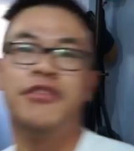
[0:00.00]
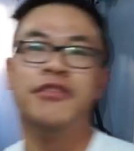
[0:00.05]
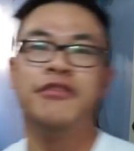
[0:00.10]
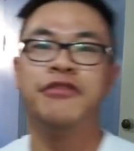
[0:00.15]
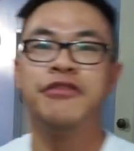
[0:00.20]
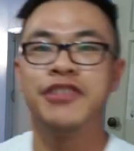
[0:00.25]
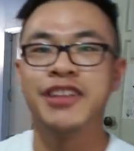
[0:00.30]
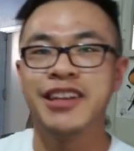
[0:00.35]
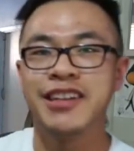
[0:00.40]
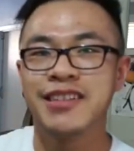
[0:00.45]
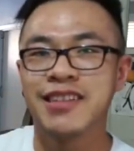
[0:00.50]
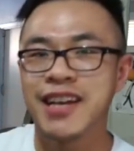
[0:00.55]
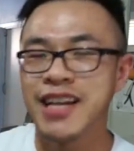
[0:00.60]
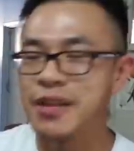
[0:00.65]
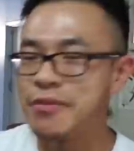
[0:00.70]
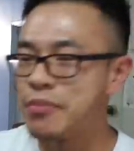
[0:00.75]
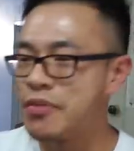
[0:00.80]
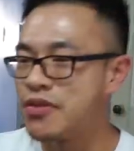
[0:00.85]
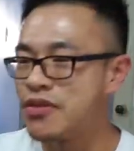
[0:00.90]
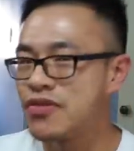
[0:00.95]
fleece
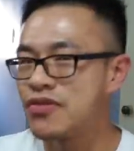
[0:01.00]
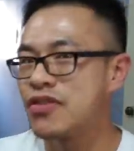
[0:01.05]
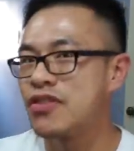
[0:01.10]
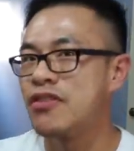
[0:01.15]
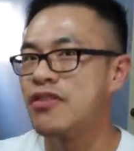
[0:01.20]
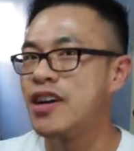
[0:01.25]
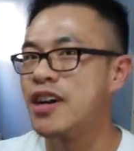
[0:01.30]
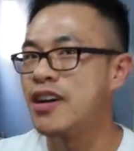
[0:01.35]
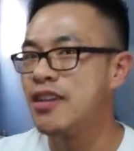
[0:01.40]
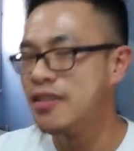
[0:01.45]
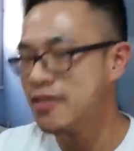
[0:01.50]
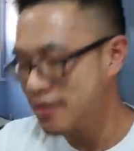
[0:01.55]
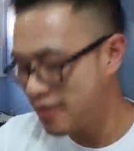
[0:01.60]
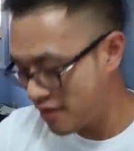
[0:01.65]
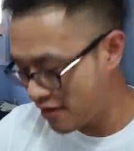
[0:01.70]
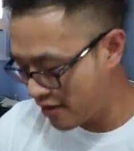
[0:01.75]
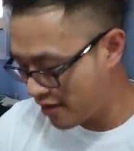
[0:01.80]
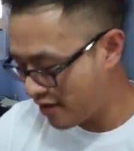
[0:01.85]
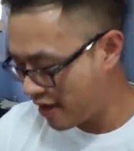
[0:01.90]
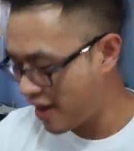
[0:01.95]
lined boots for a while,
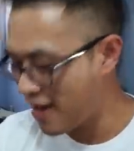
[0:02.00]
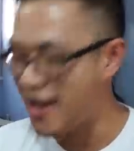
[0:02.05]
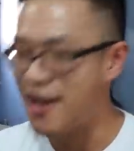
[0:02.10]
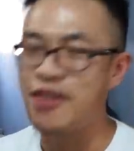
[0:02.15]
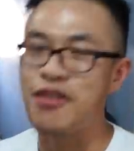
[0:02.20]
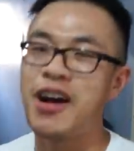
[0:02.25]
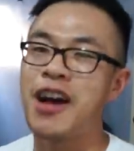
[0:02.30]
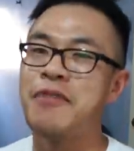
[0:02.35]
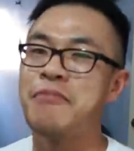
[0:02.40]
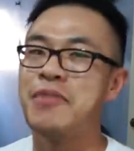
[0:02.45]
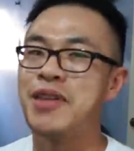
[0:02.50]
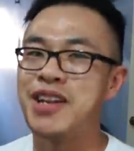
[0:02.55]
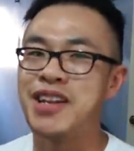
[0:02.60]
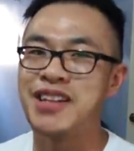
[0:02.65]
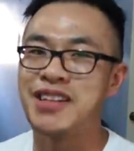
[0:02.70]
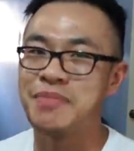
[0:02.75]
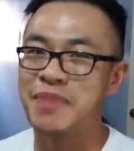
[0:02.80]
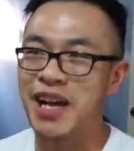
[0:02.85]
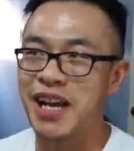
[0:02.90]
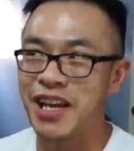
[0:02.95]
and I don't have money
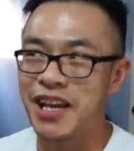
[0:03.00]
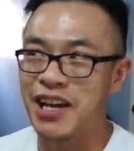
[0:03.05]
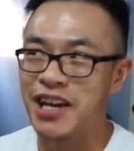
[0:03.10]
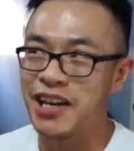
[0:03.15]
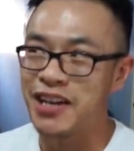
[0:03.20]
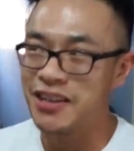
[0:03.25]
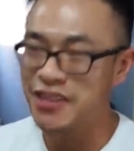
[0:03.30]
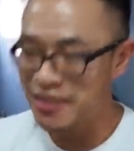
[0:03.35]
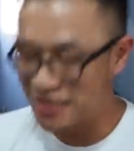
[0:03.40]
to buy Uggs,